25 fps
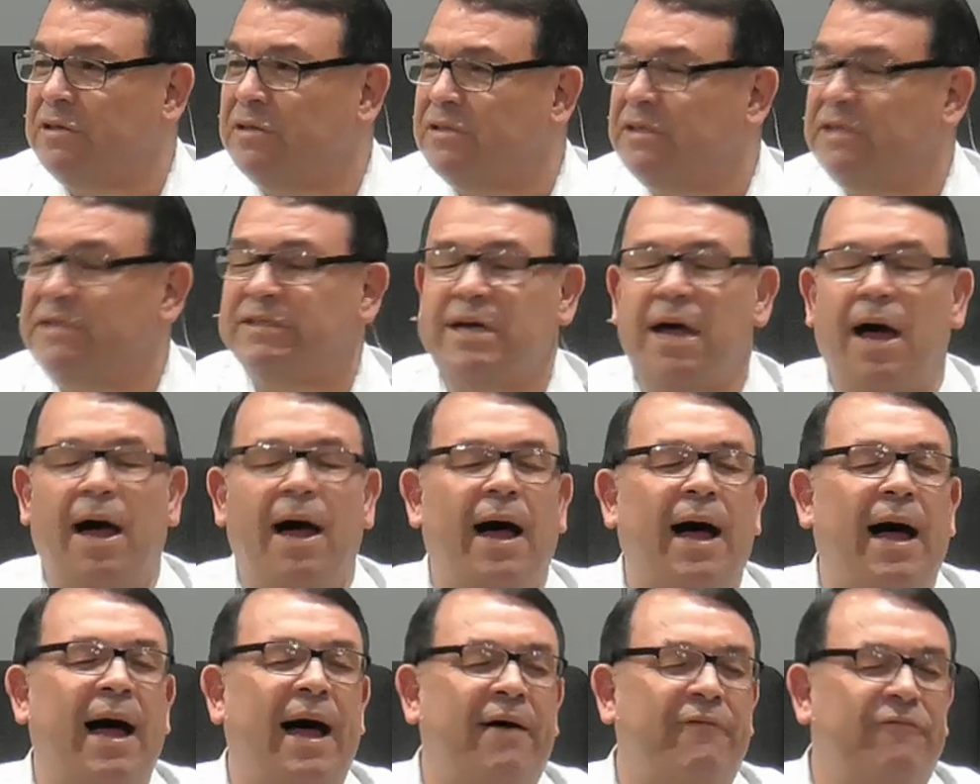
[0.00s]
It's
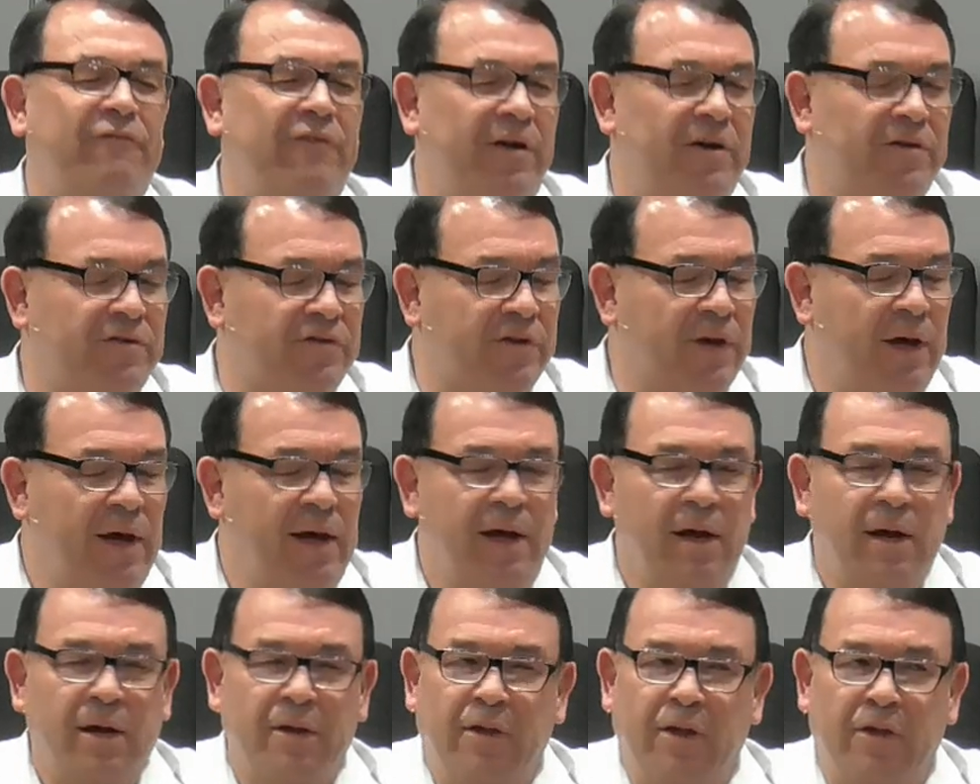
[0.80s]
obvious
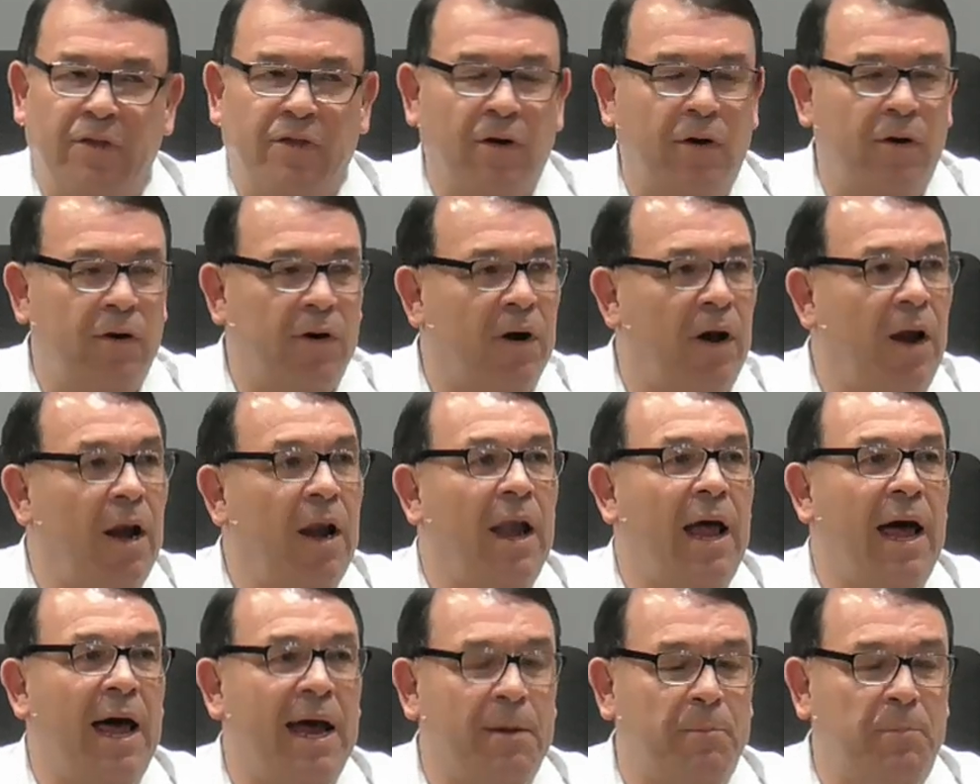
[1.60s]
that there are a
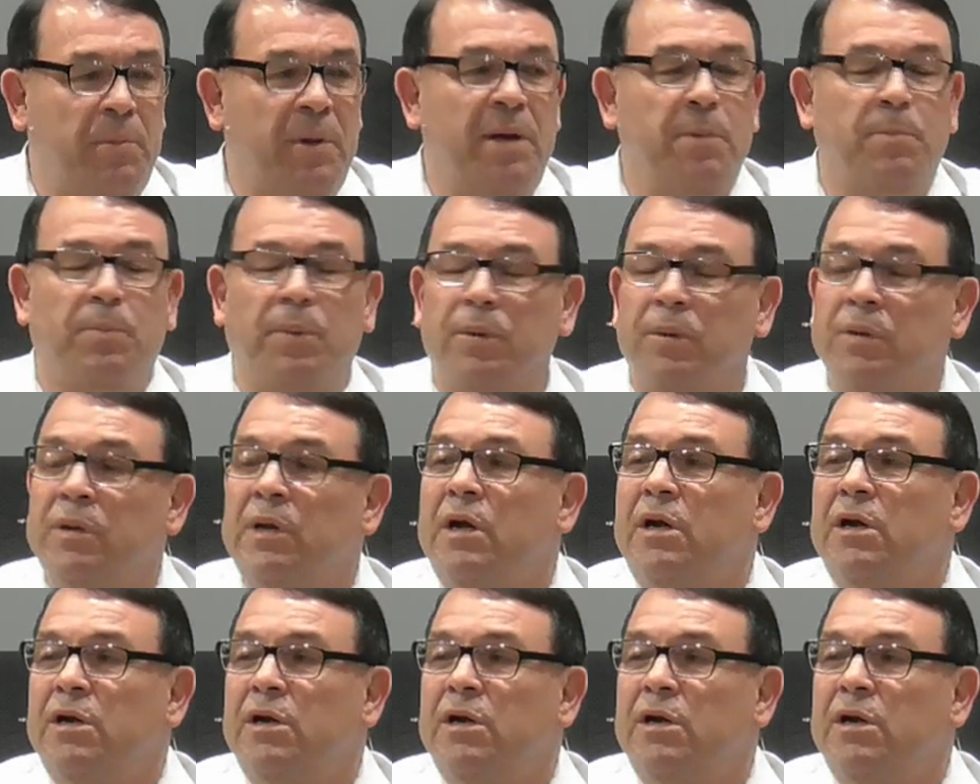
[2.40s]
lot of people